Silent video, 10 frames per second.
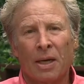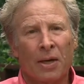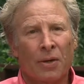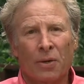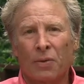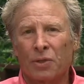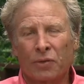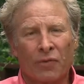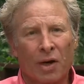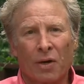who was
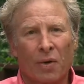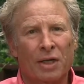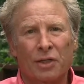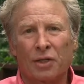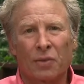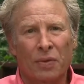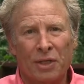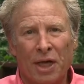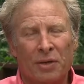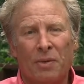very gracious to reach out to